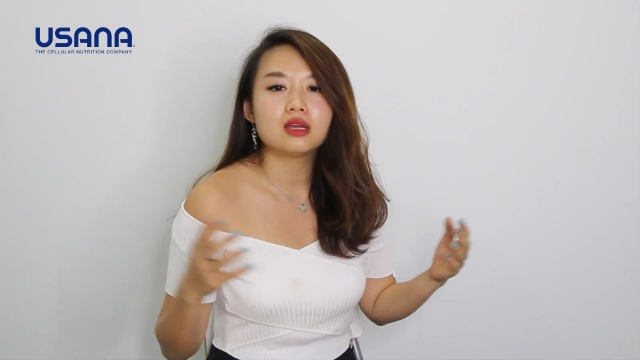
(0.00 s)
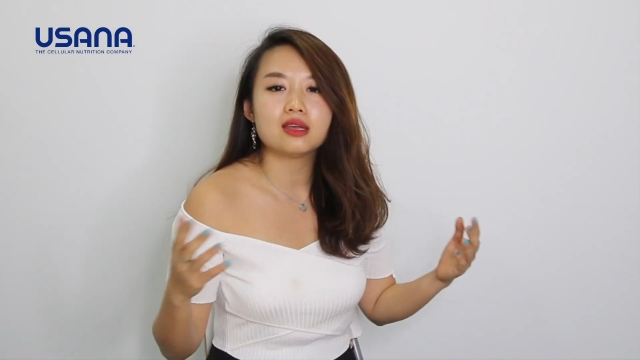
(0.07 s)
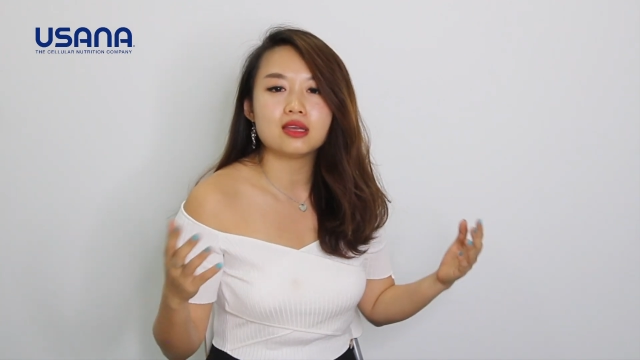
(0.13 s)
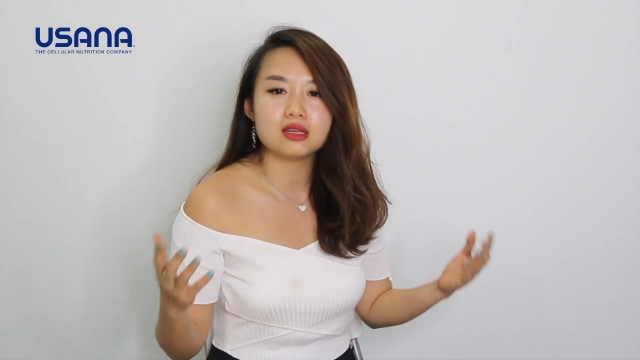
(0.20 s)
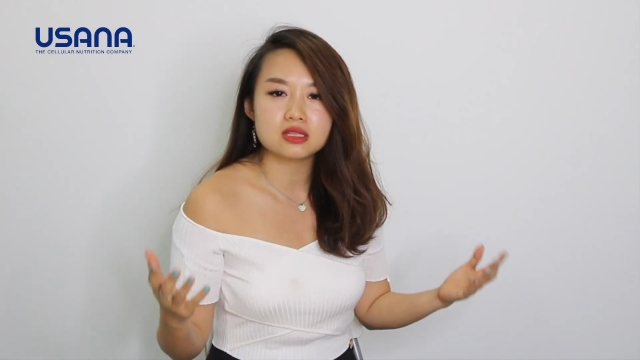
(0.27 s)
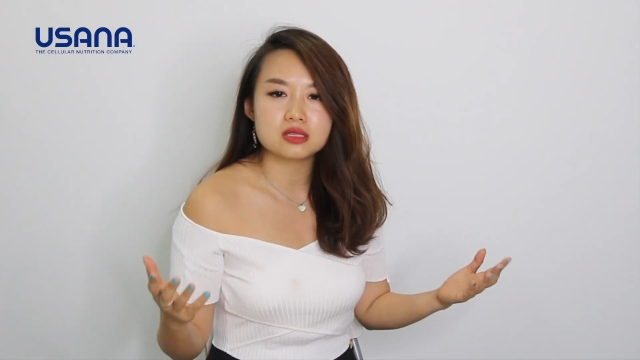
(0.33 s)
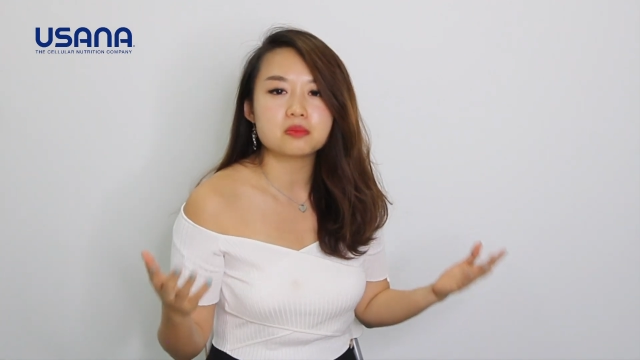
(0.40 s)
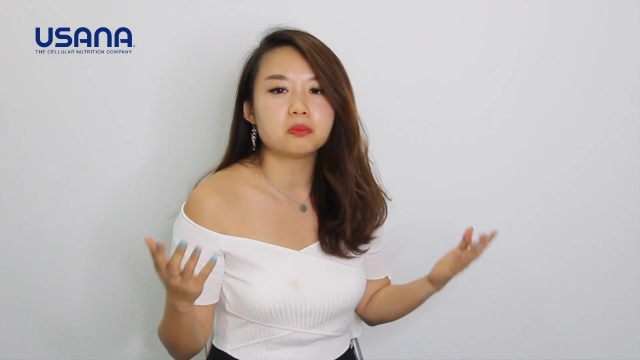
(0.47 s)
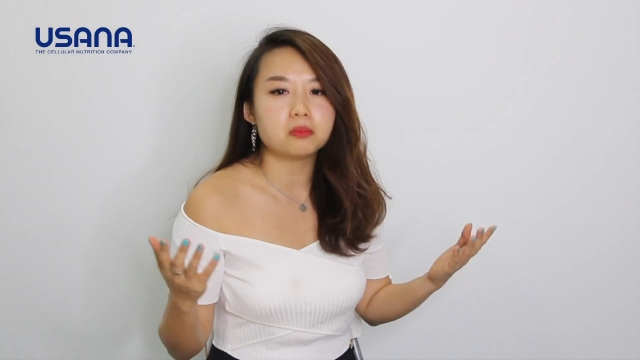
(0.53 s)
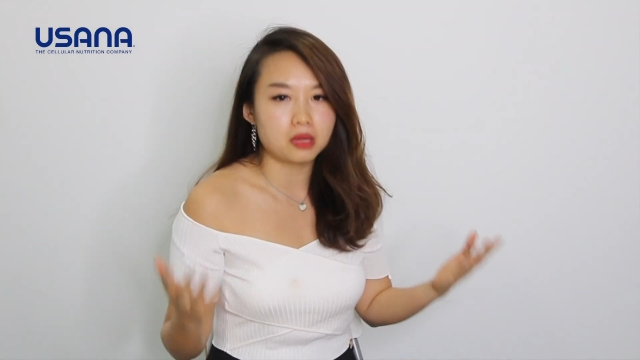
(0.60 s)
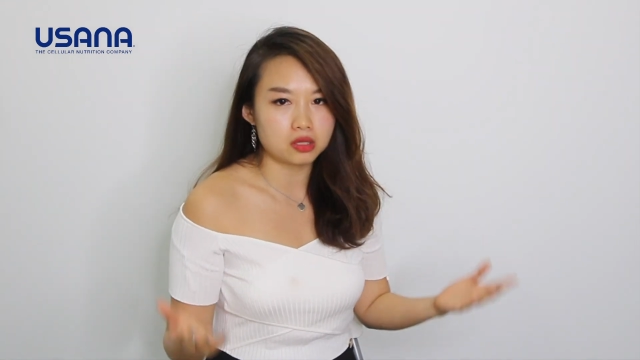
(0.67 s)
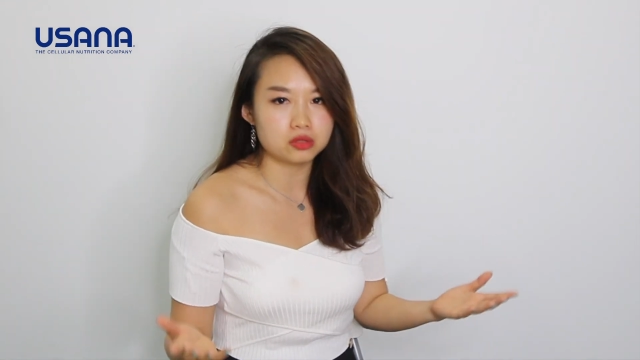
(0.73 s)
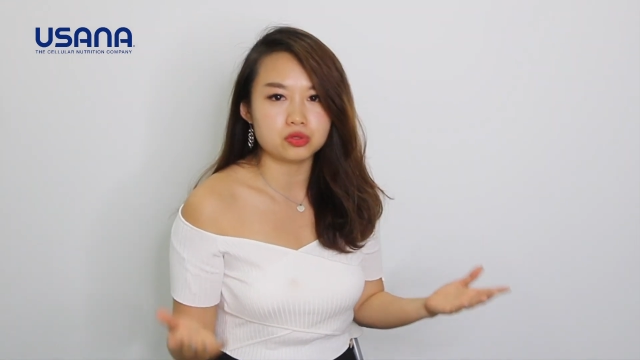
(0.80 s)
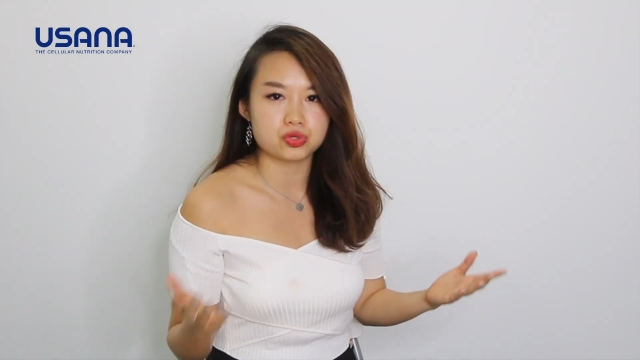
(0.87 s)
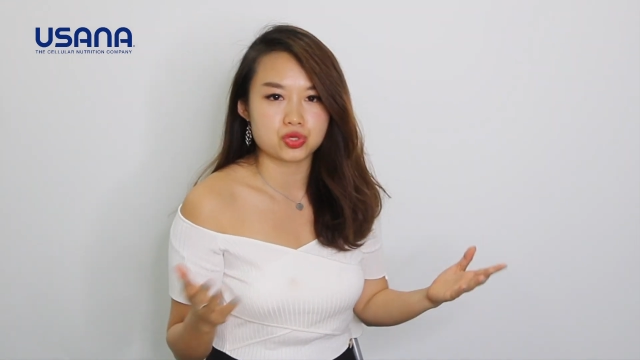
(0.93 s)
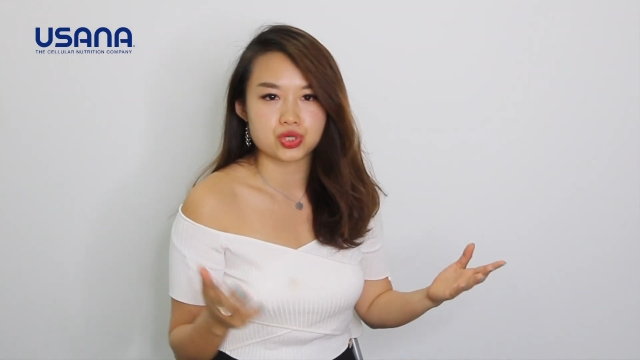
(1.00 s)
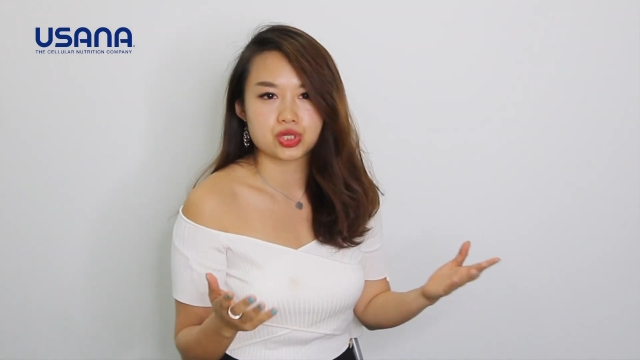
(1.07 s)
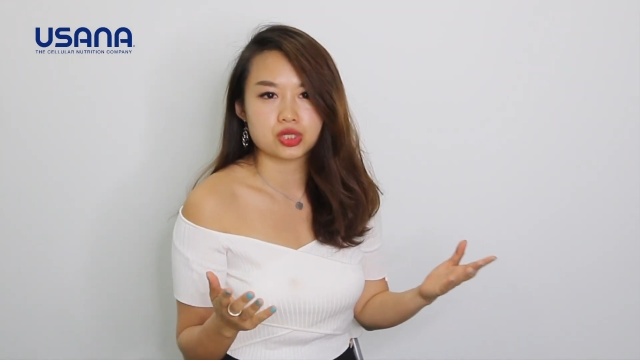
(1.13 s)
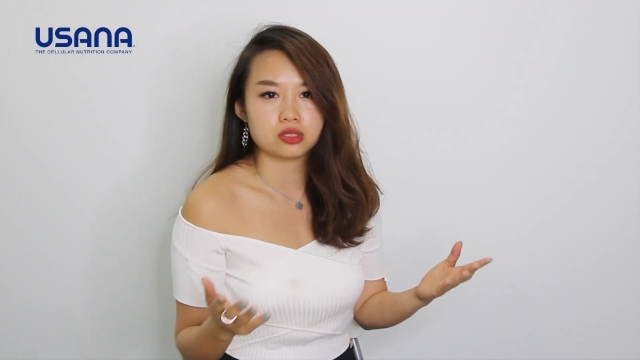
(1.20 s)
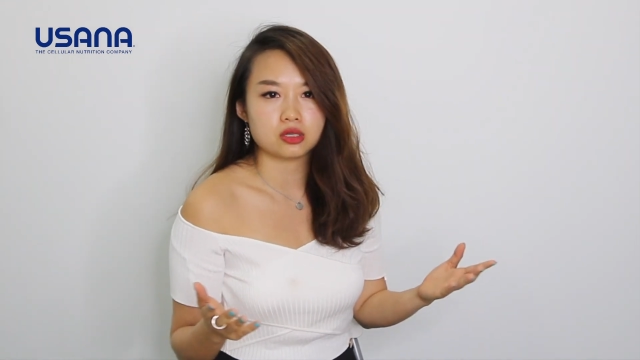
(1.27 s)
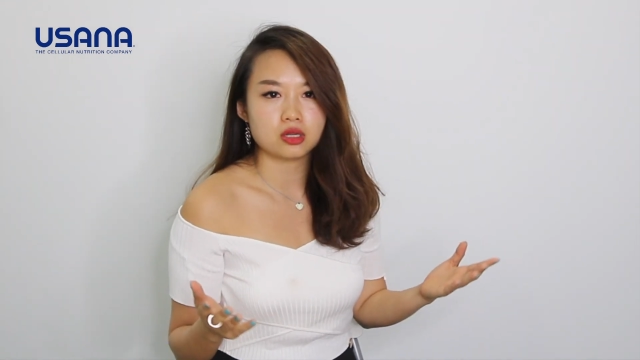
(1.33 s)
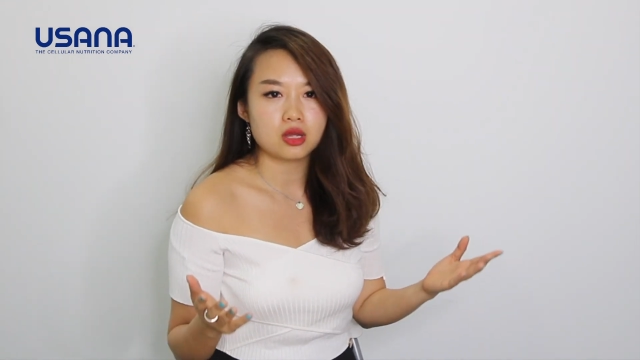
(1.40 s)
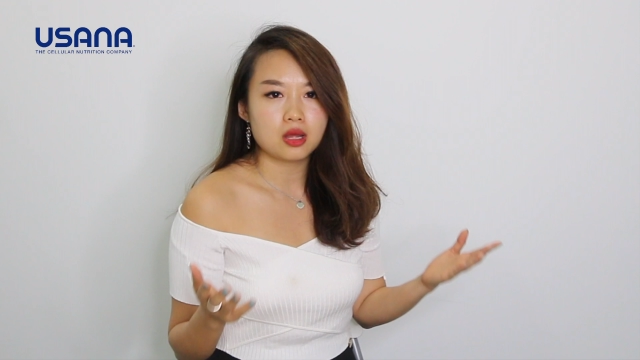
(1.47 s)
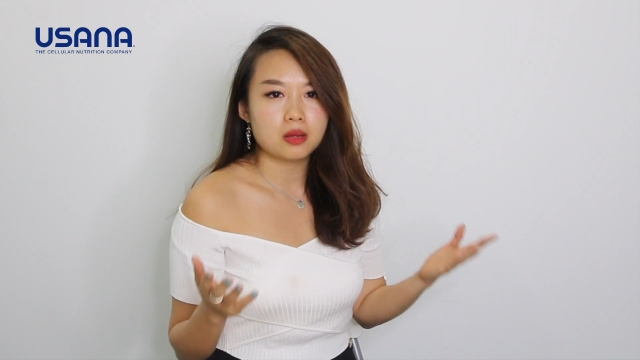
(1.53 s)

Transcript: is malnutrition.